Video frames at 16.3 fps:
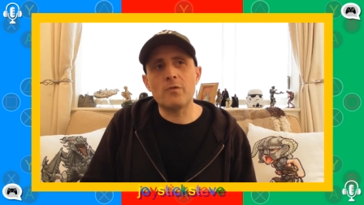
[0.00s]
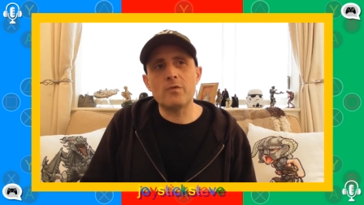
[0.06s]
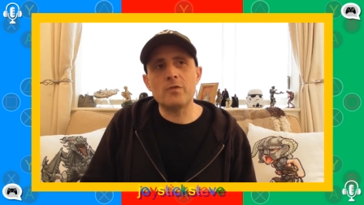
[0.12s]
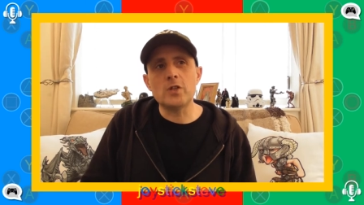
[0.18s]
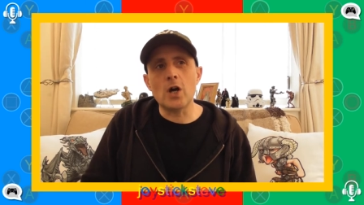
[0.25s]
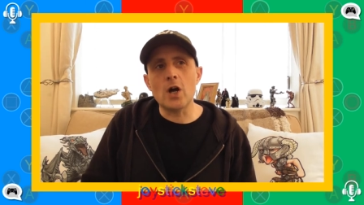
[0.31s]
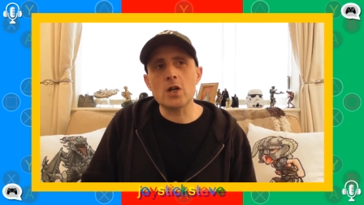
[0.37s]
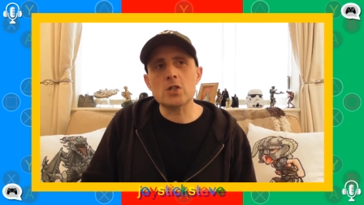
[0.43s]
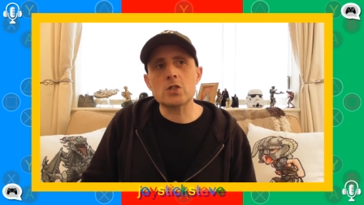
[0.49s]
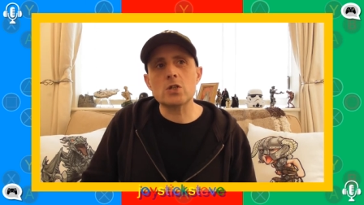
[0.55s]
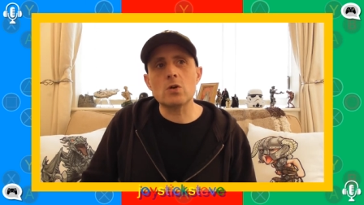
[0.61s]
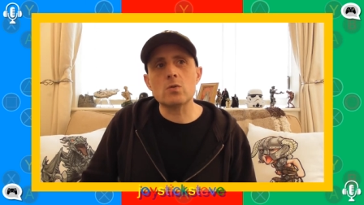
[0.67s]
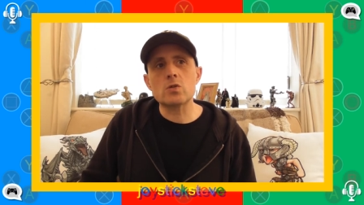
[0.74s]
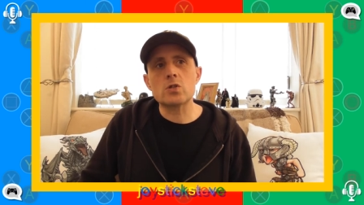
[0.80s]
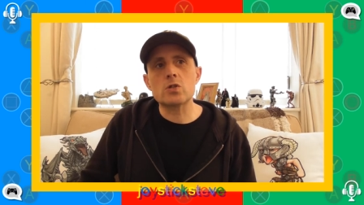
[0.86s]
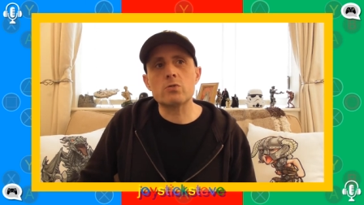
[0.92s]
Dark
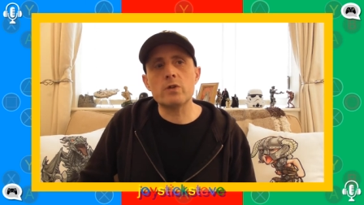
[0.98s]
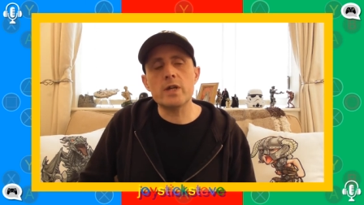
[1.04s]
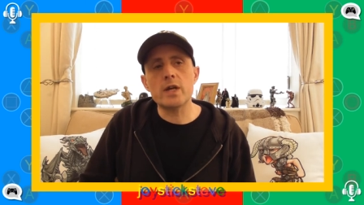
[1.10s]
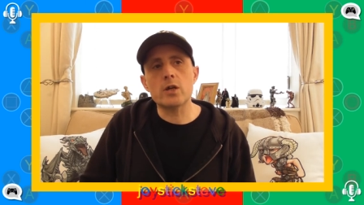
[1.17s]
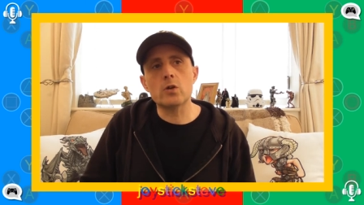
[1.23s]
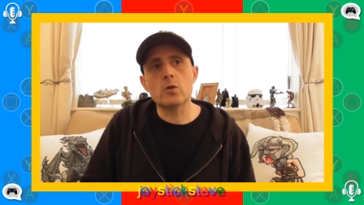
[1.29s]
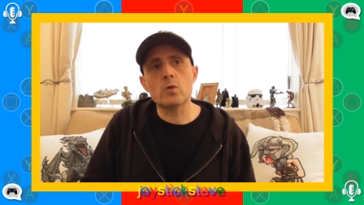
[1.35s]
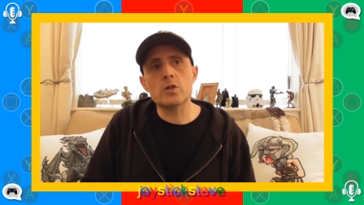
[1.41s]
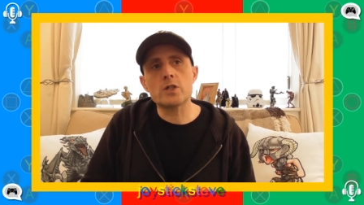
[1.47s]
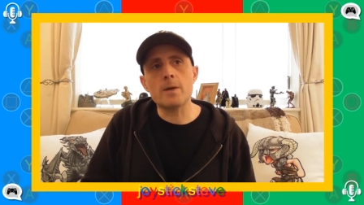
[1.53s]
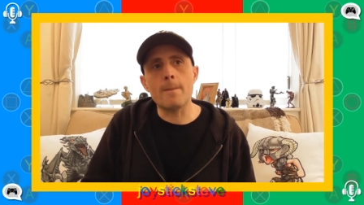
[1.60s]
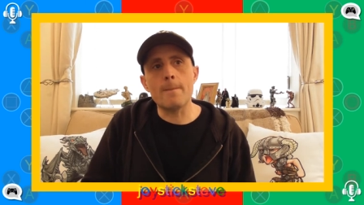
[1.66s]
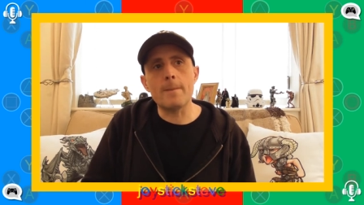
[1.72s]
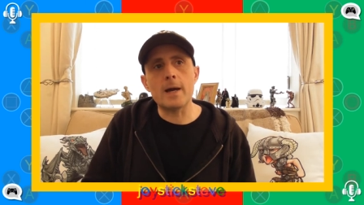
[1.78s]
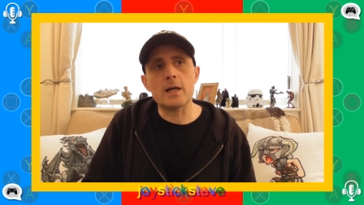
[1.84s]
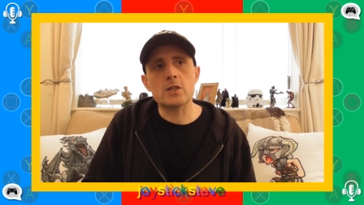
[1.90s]
Souls 3, I can always
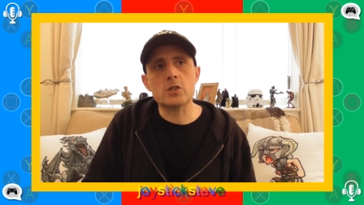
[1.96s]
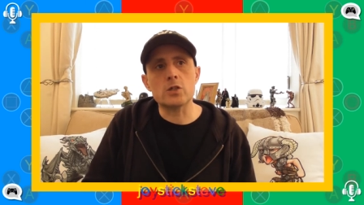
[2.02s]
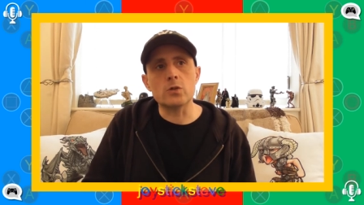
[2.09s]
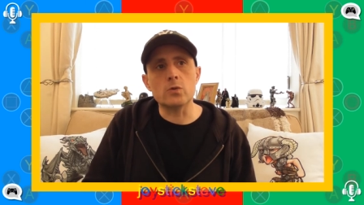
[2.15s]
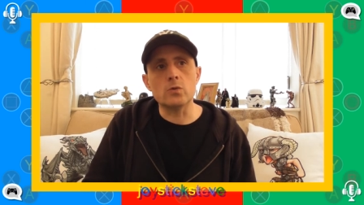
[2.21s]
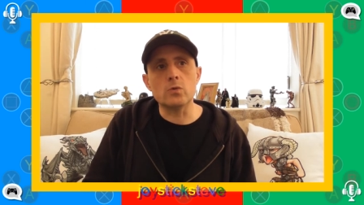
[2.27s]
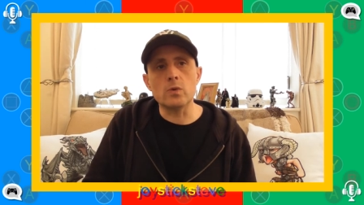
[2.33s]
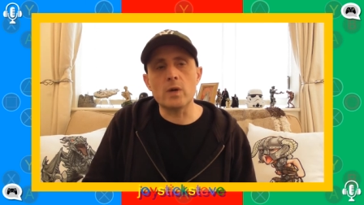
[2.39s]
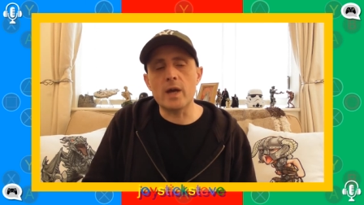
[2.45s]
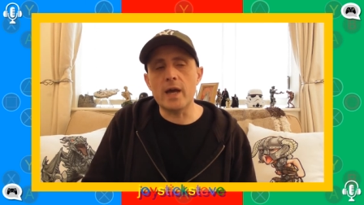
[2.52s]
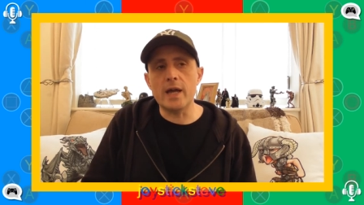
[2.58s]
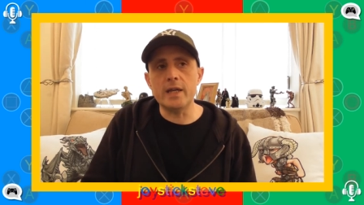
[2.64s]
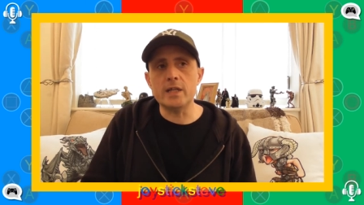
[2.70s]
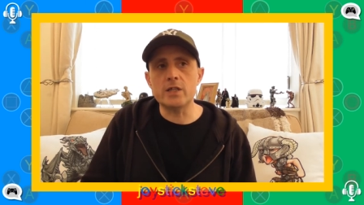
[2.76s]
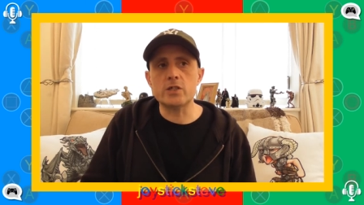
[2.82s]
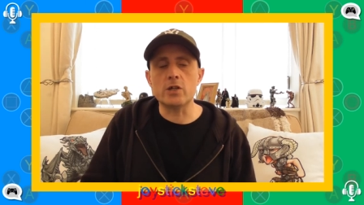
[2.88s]
come back to at
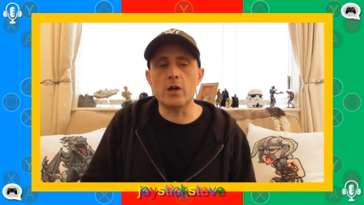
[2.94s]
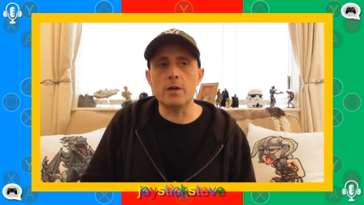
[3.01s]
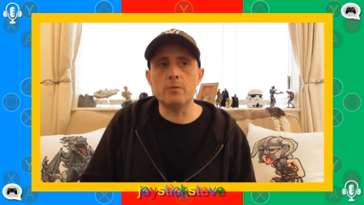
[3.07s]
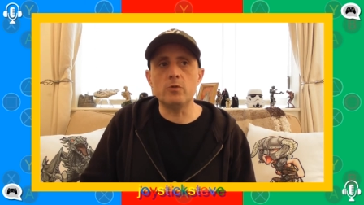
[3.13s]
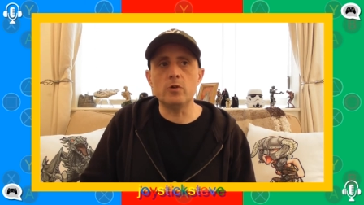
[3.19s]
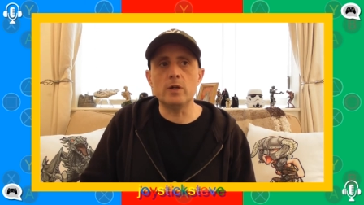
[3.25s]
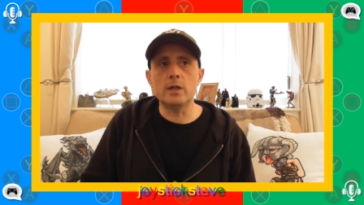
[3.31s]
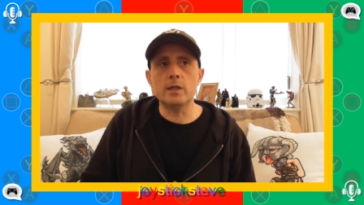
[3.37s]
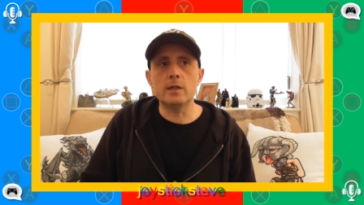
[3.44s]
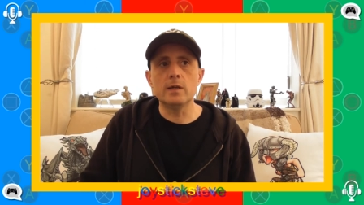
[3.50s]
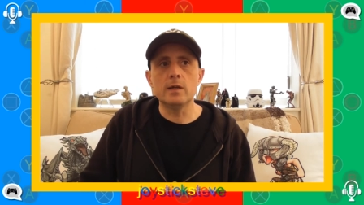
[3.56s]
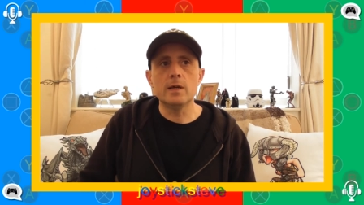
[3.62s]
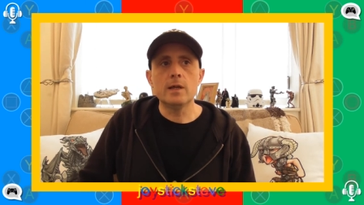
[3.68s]
any time, really.